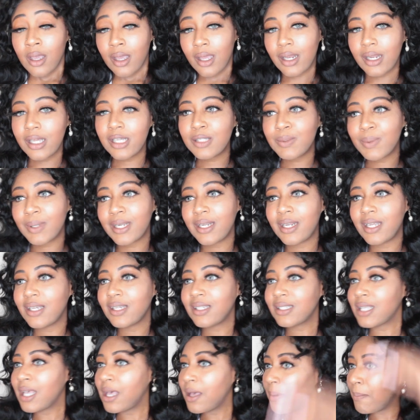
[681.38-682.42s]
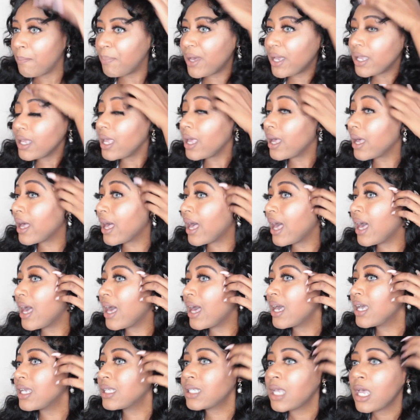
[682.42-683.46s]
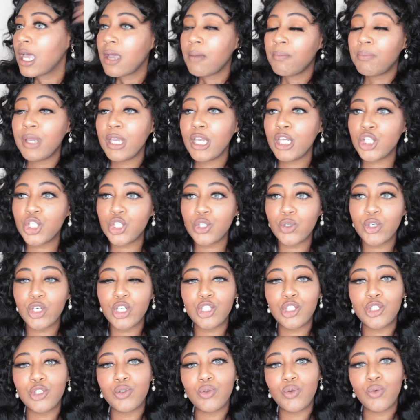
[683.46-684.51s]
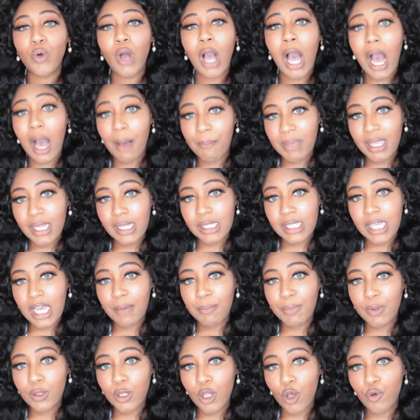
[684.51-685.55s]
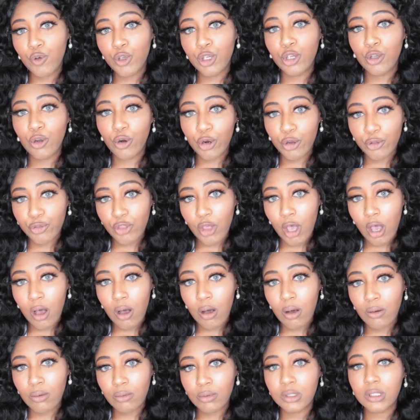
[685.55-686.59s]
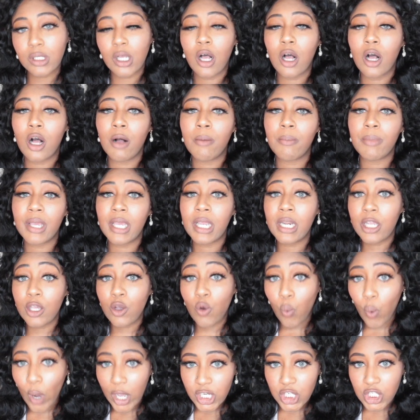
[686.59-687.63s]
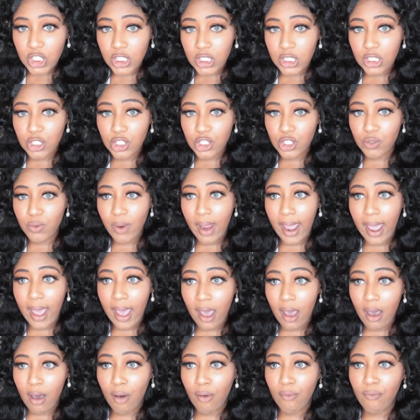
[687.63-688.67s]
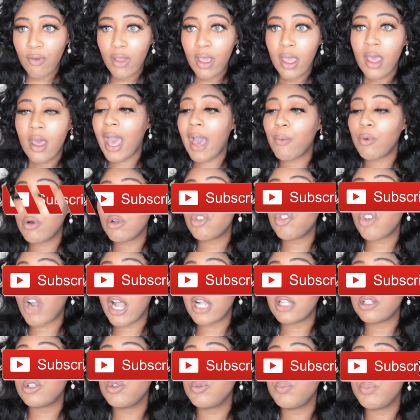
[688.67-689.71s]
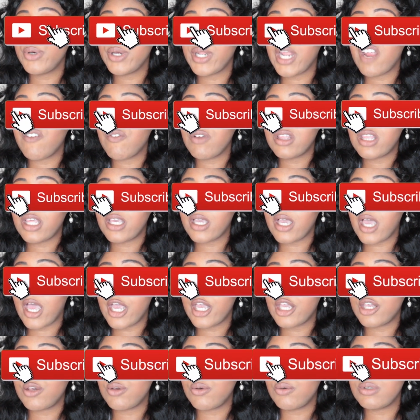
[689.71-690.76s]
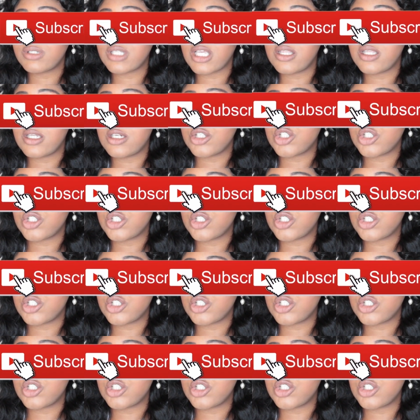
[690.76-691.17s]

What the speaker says: it is what it is. But yeah guys, be sure to comment down below your thoughts, any questions you have. I will try to put everything I use in the